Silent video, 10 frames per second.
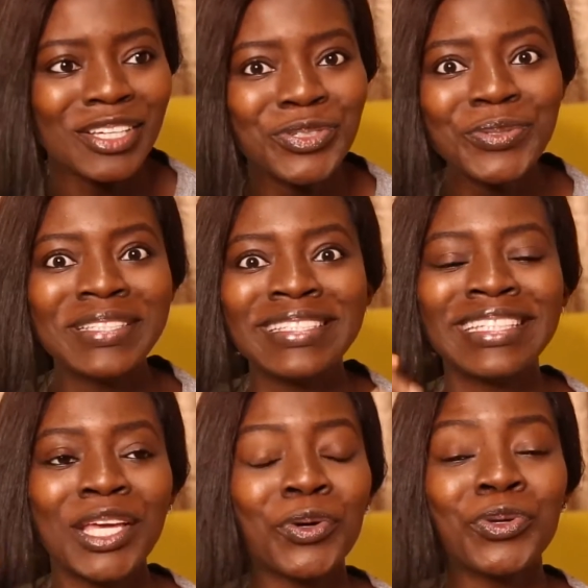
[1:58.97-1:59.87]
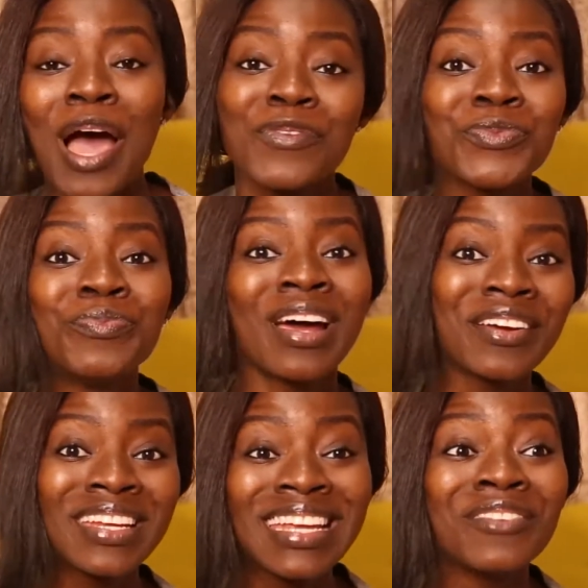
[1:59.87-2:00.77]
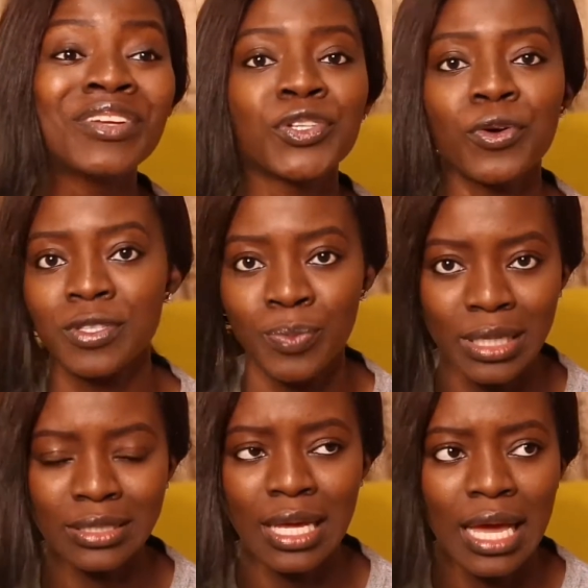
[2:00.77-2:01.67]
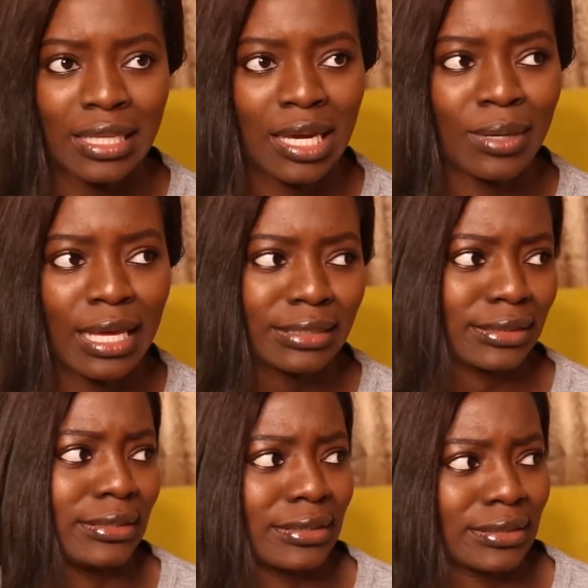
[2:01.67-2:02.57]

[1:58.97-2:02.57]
you this girl, you have to marry a rich husband. And I'm like,